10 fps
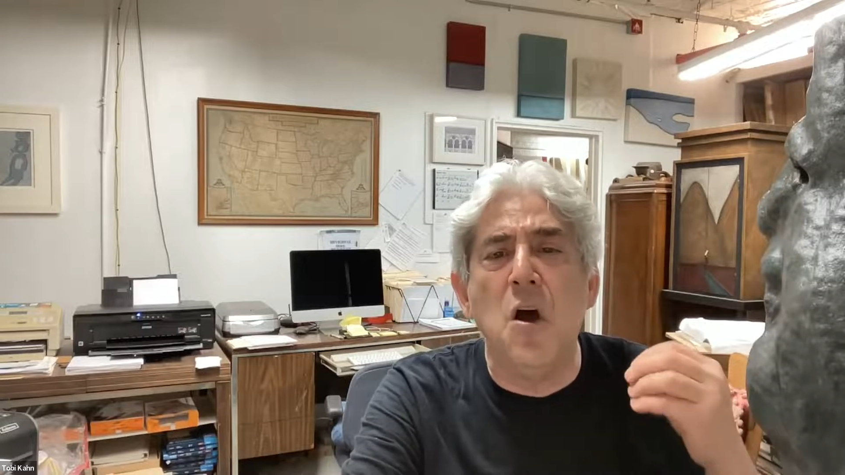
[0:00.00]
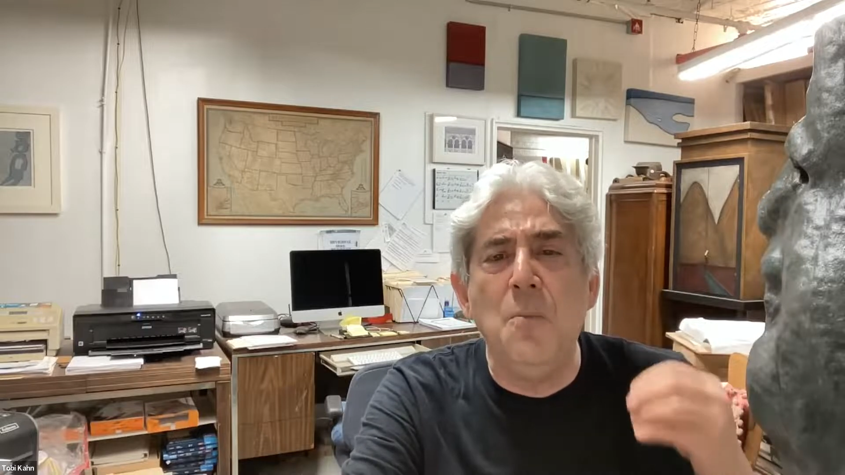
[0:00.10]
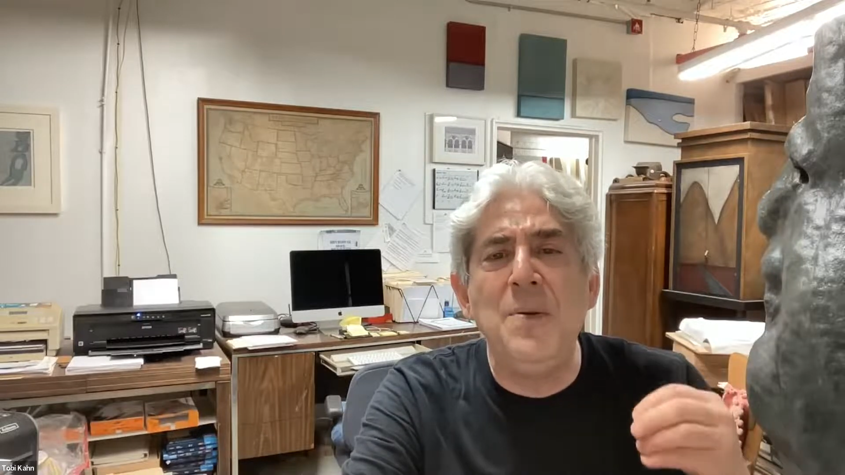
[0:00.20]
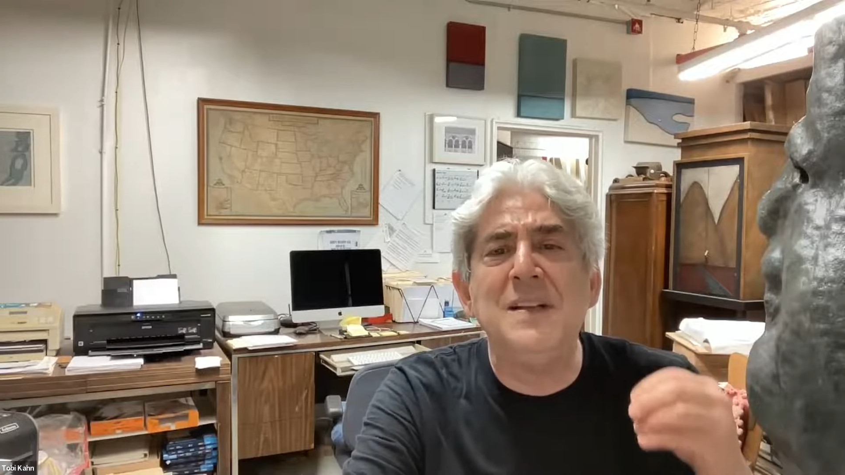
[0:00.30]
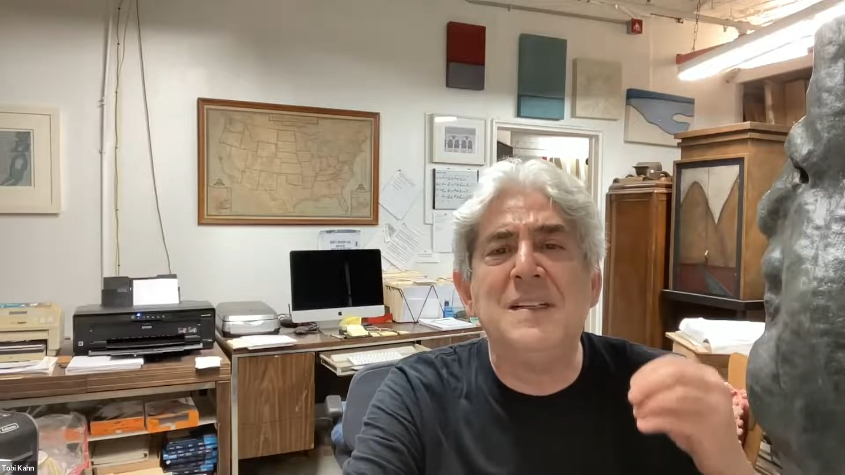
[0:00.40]

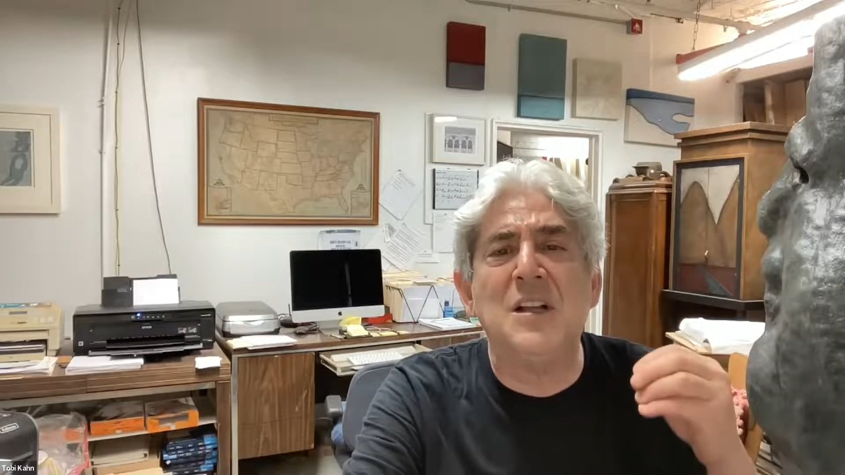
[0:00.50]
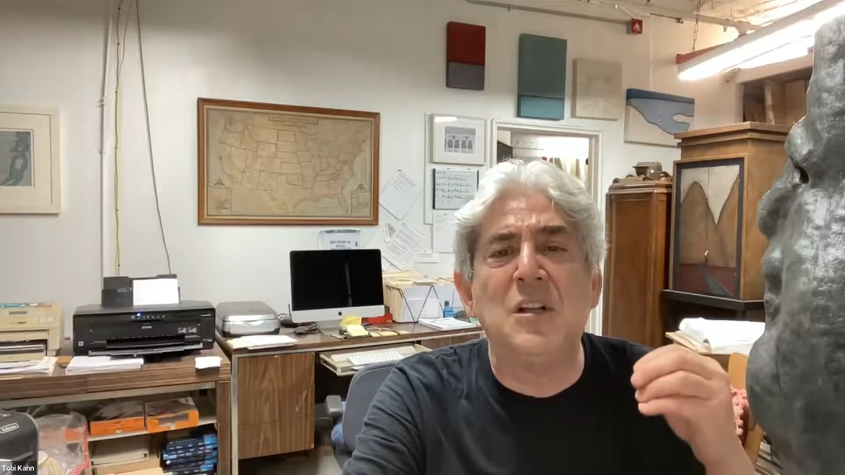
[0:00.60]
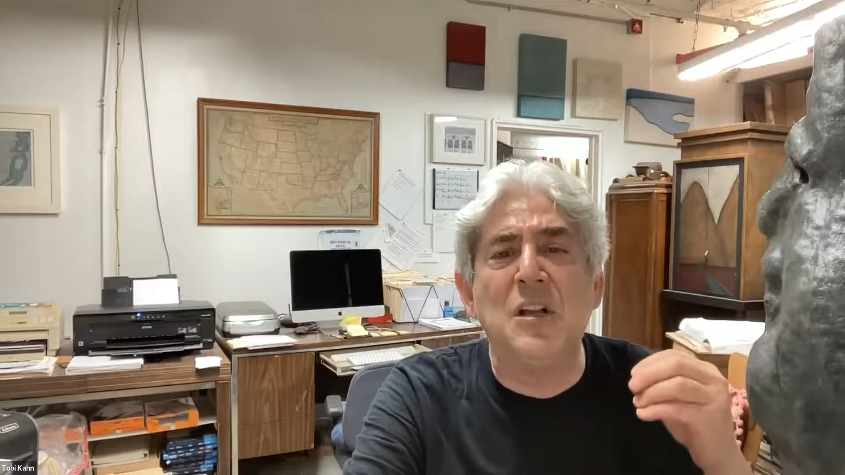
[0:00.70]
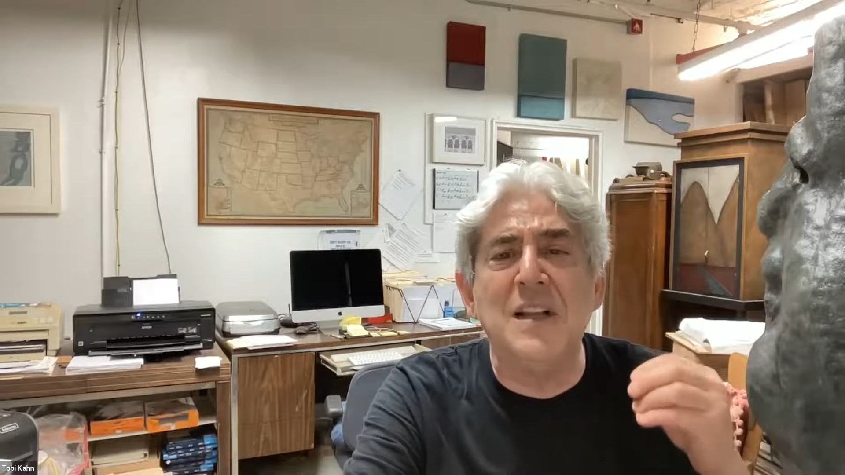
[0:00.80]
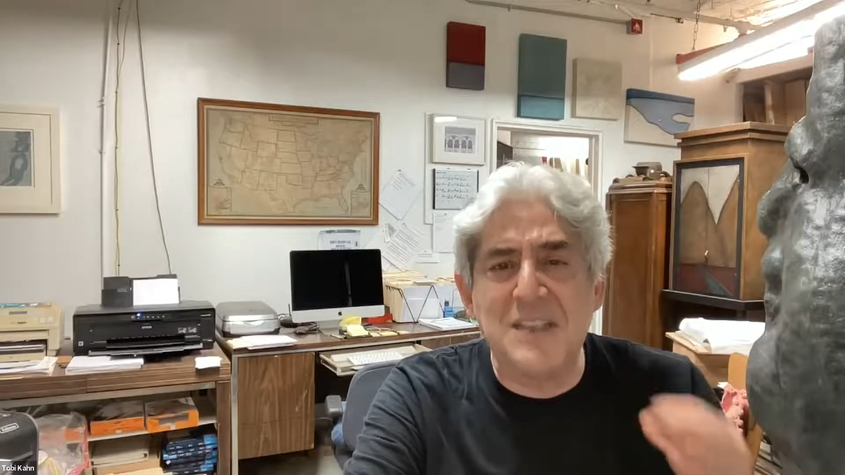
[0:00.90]
open to
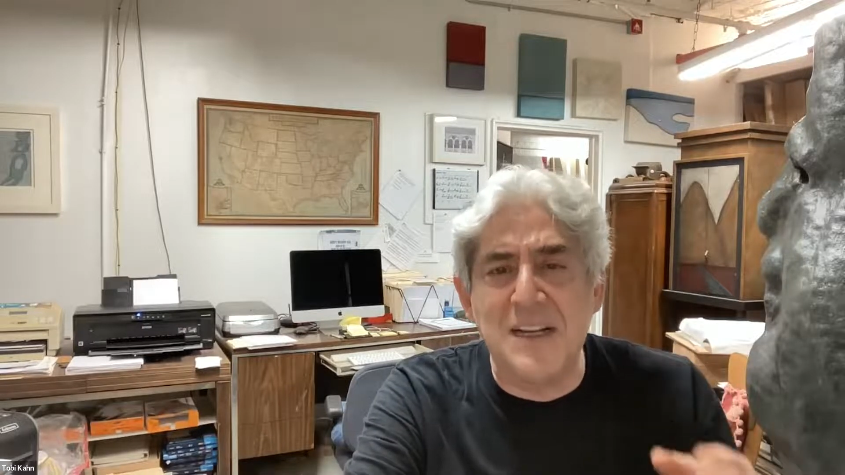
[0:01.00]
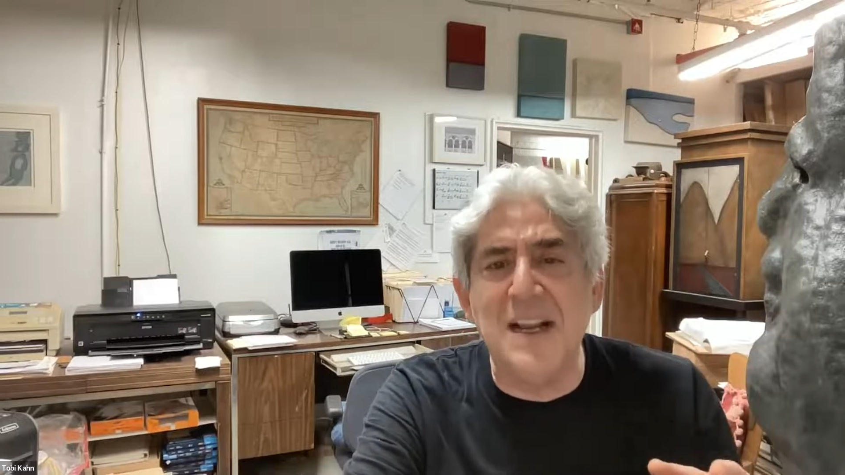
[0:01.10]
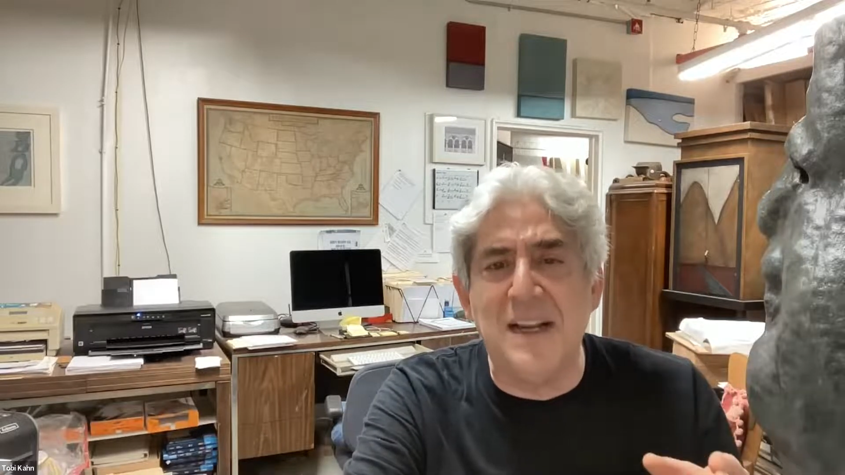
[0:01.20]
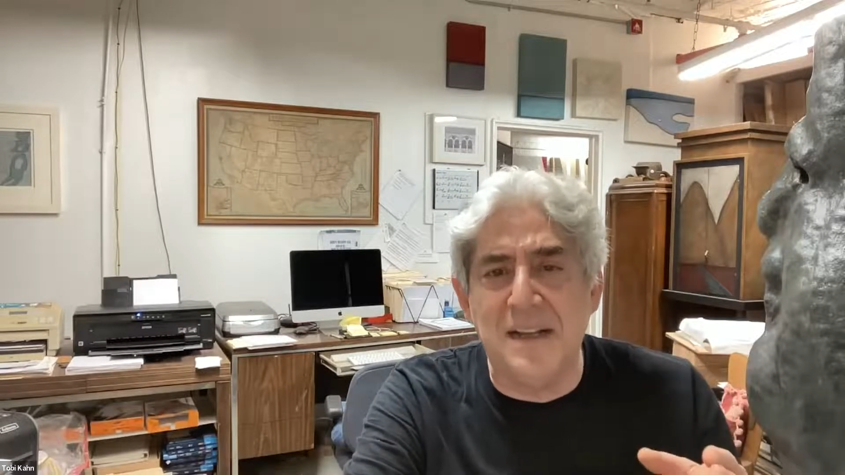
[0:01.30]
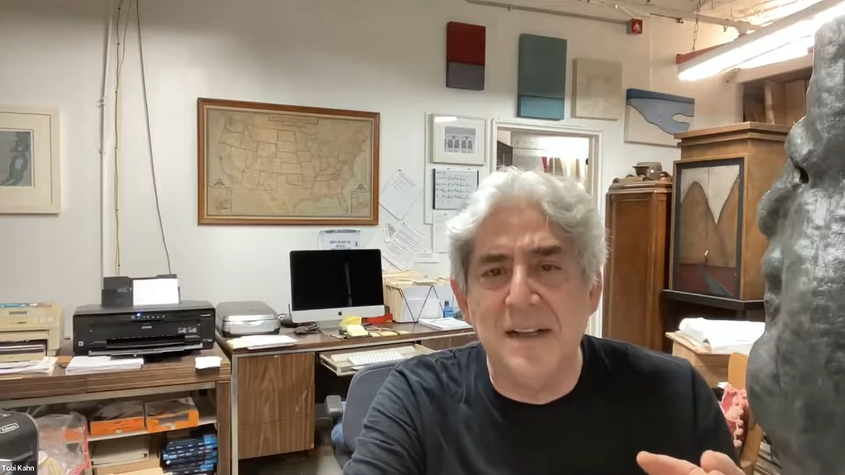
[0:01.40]

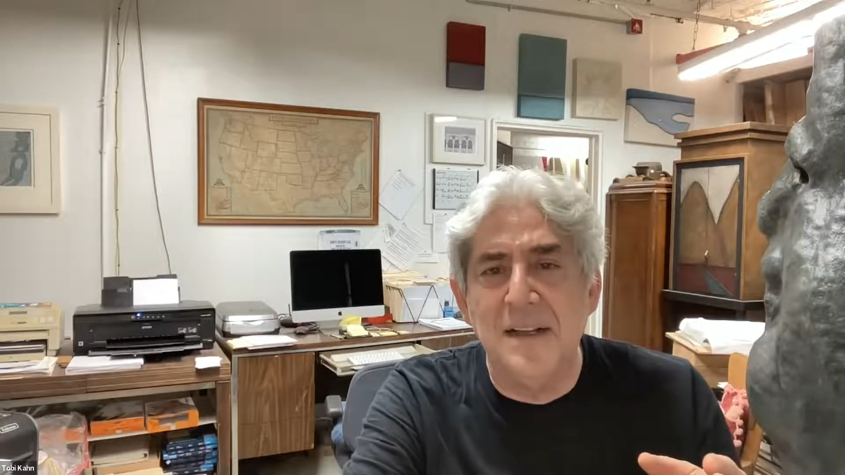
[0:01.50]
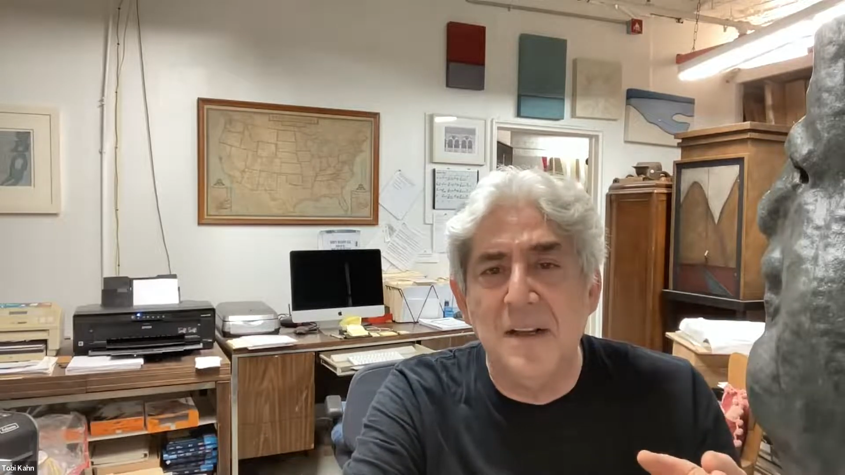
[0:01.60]
listening,